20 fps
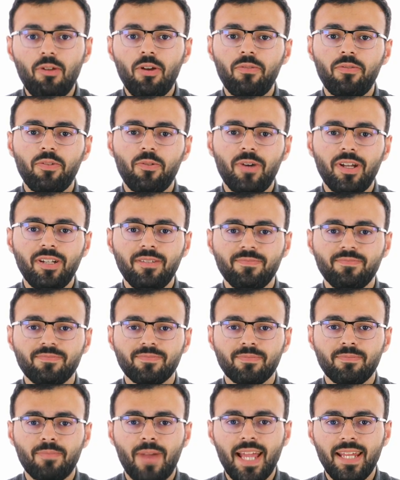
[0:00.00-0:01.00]
Hello
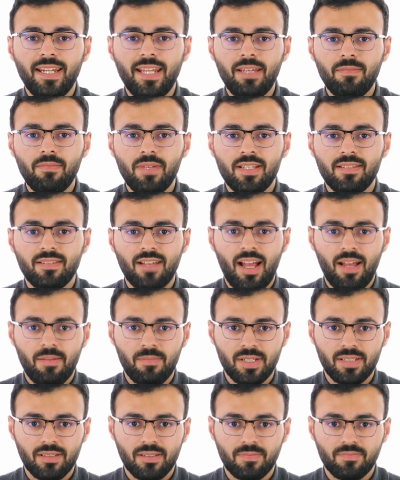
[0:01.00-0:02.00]
everyone, my name is
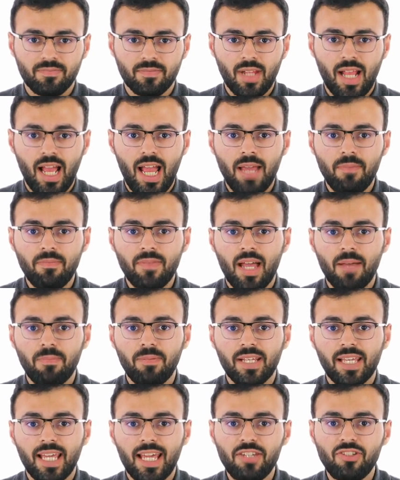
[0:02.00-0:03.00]
Ahmed. I am the
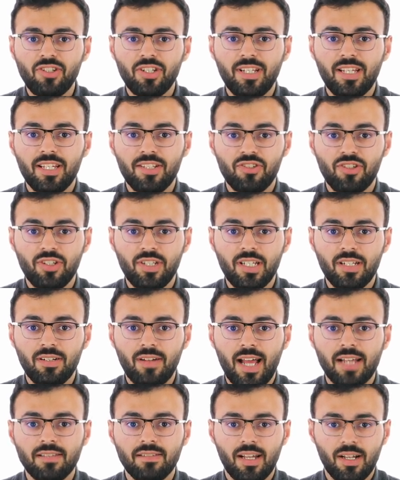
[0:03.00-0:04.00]
application engineer
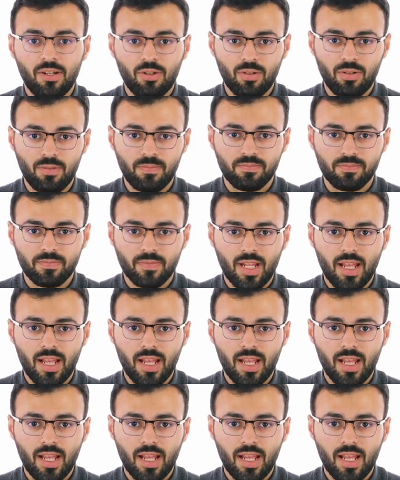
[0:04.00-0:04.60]
at Acrome.